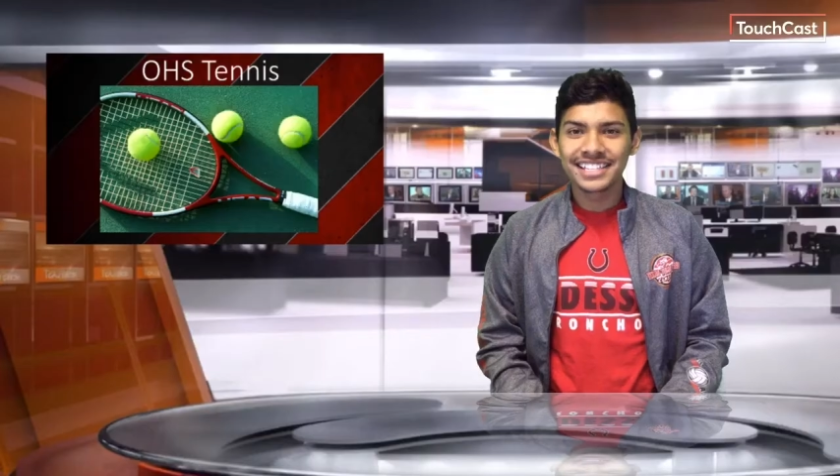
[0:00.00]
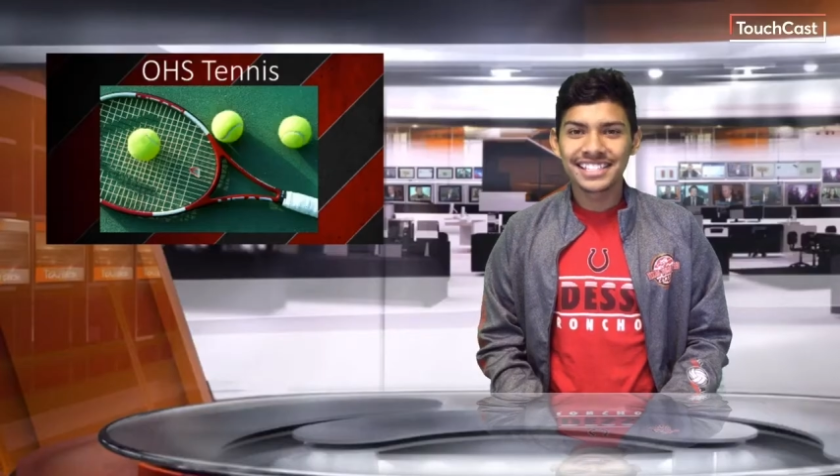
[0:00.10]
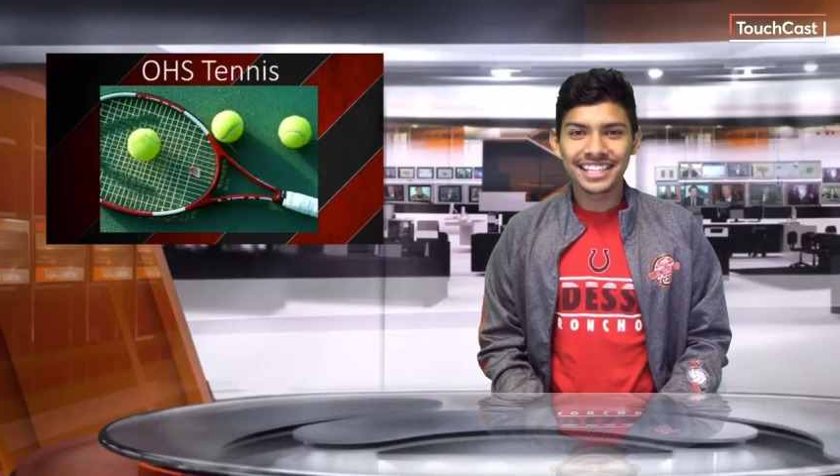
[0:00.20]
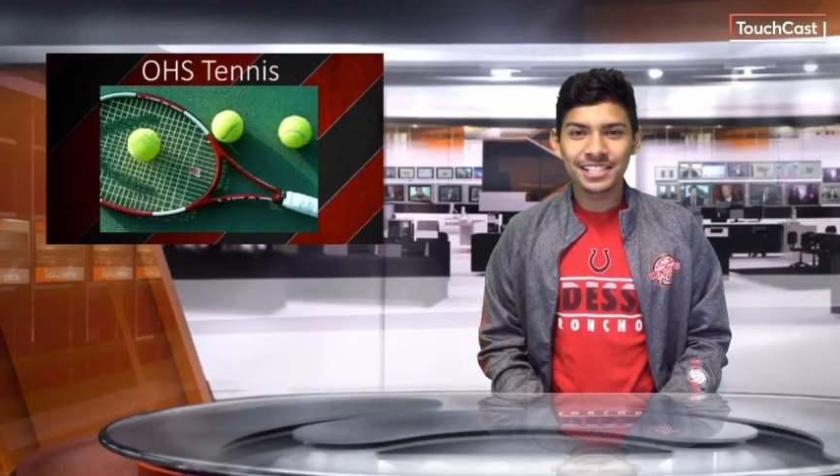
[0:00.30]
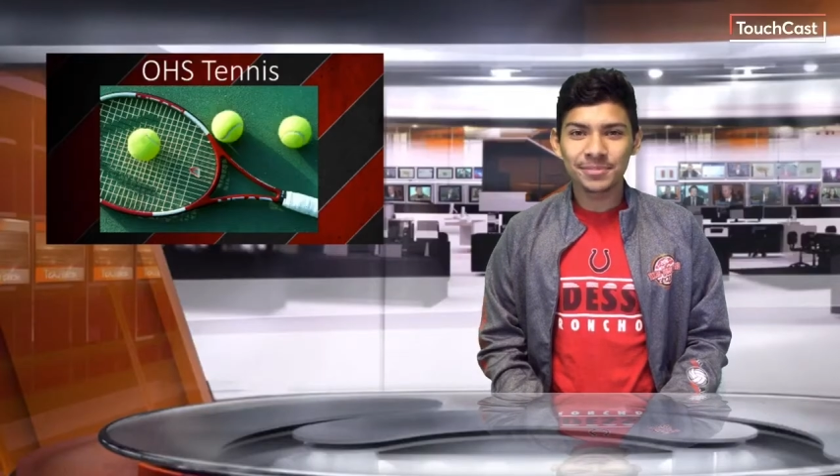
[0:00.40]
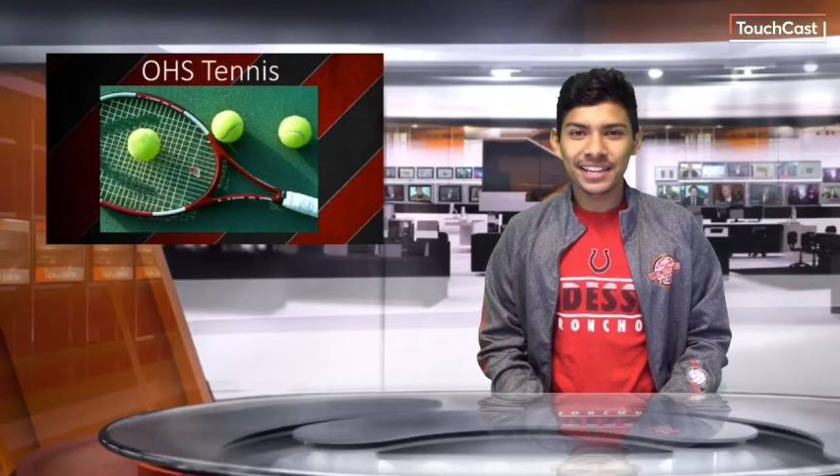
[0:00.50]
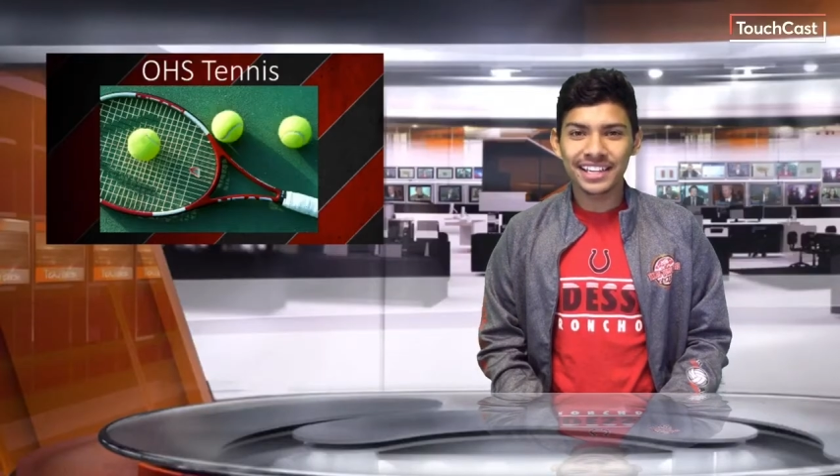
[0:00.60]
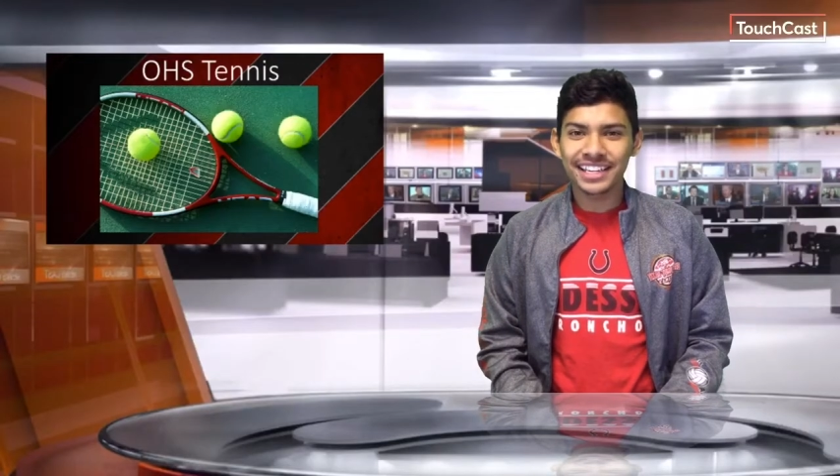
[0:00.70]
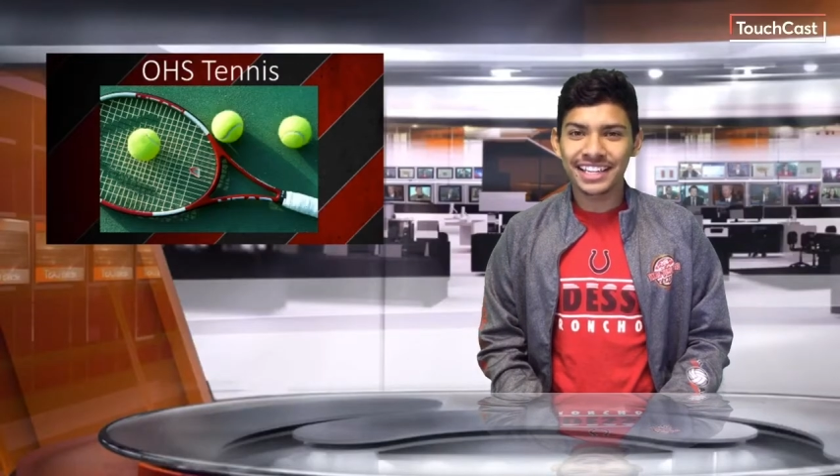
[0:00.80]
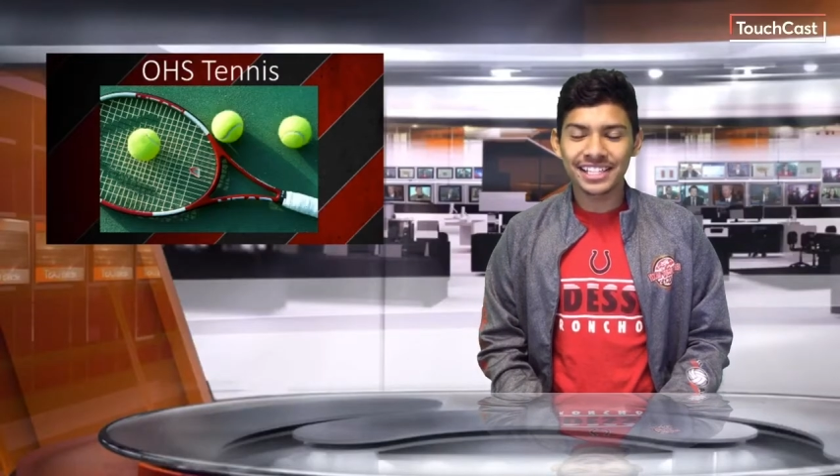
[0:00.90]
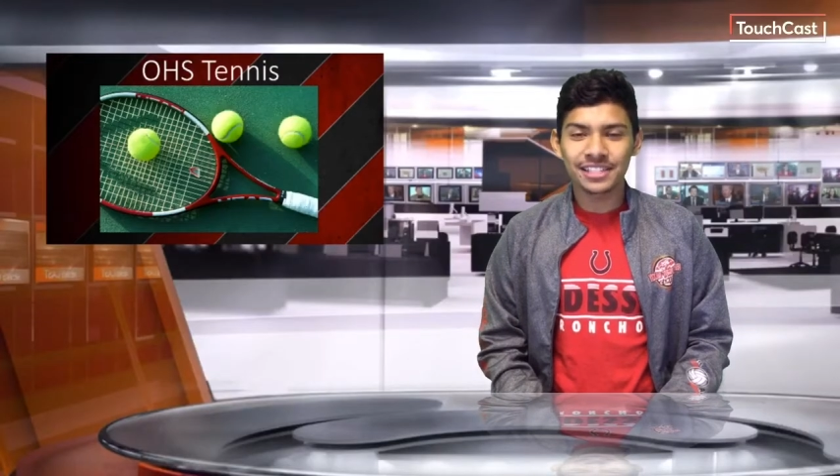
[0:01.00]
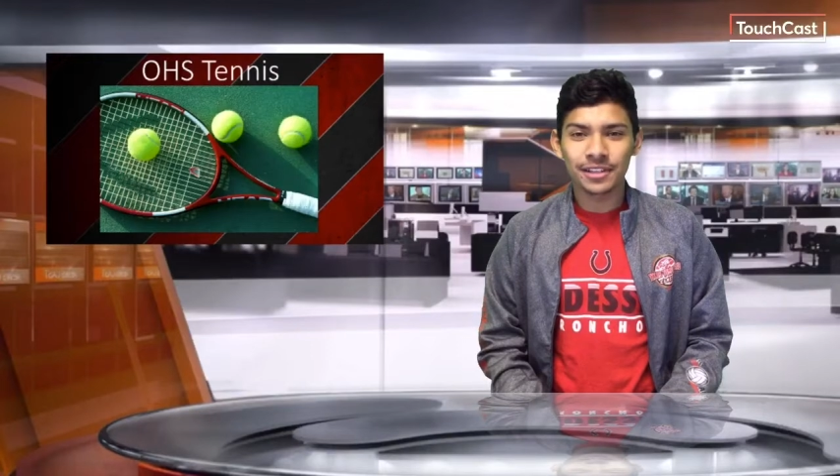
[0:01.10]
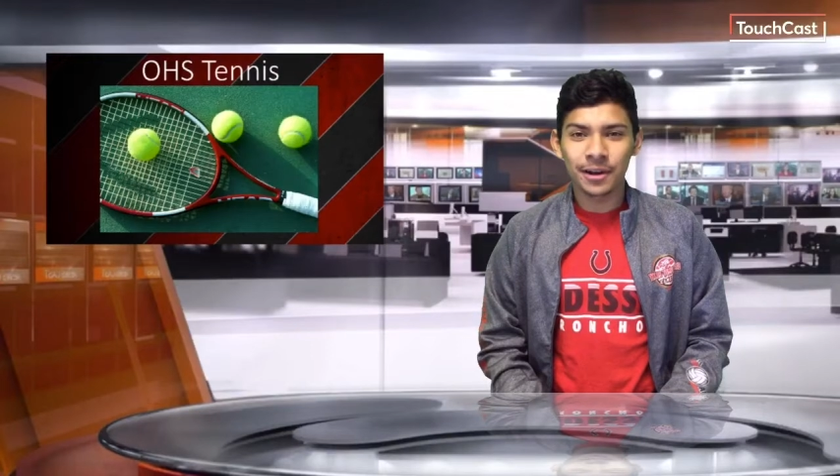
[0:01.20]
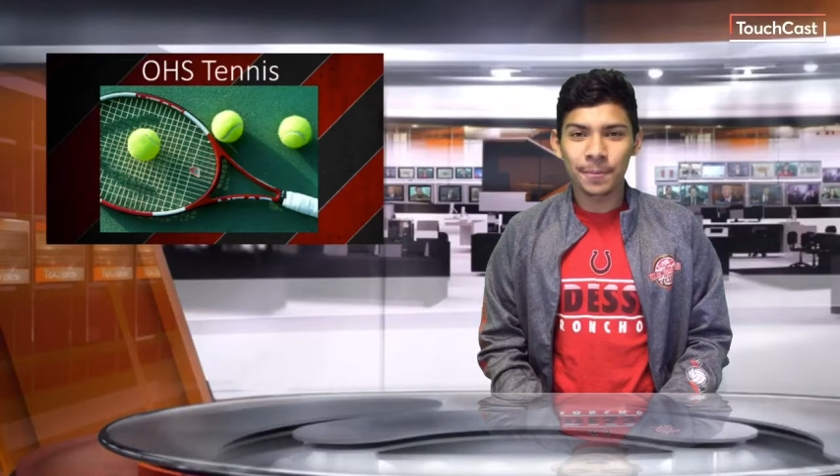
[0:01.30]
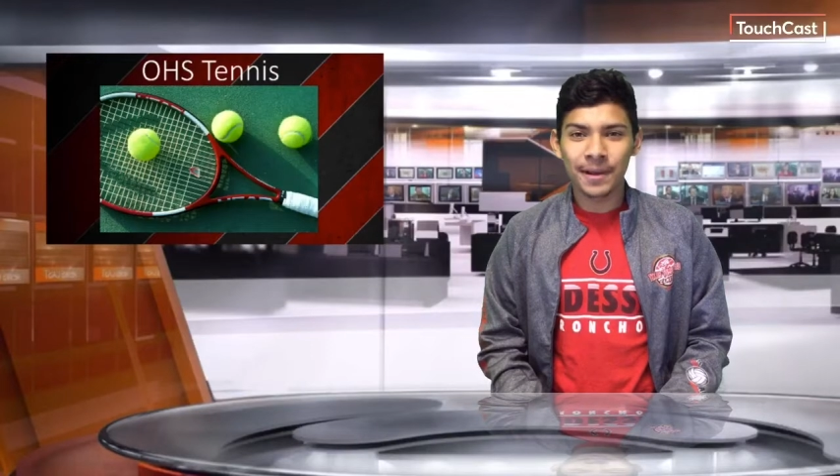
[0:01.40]
Tennis played against
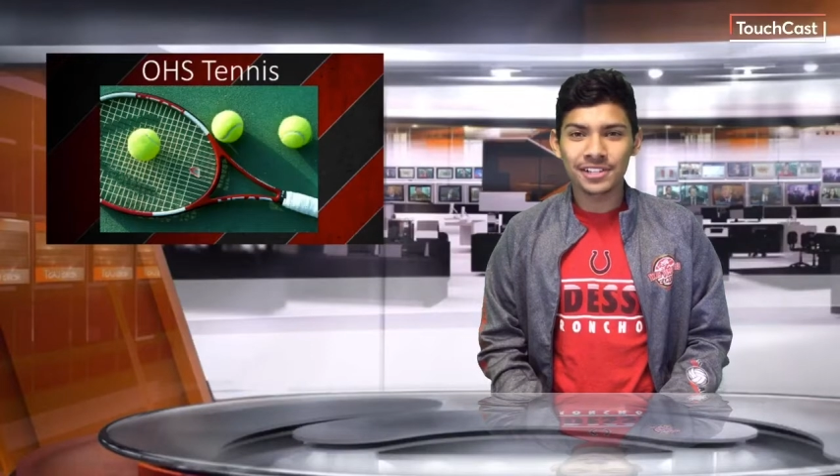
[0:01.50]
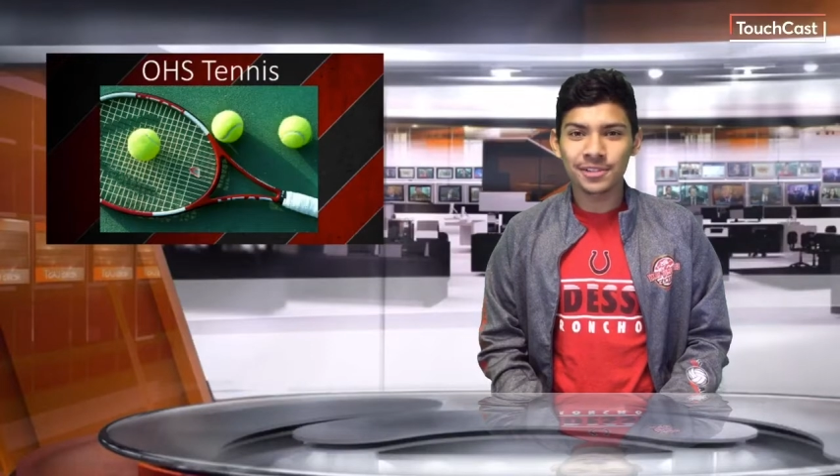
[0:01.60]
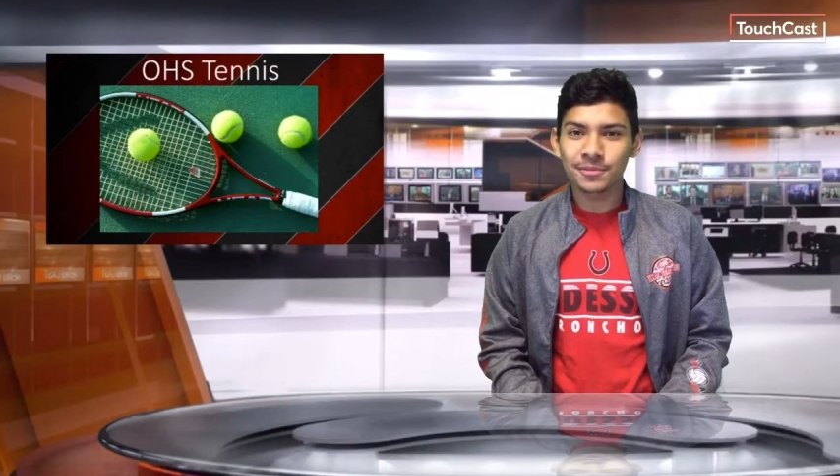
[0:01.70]
El Paso